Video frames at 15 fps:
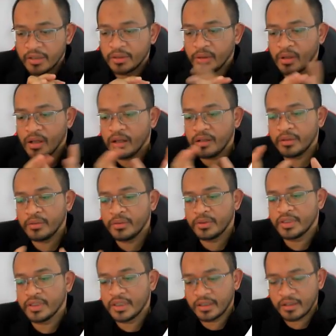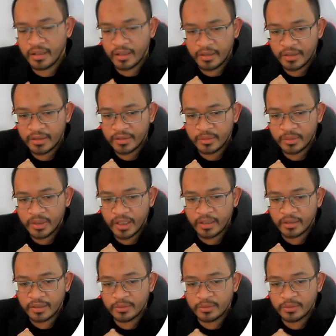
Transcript: So how do we describe the student?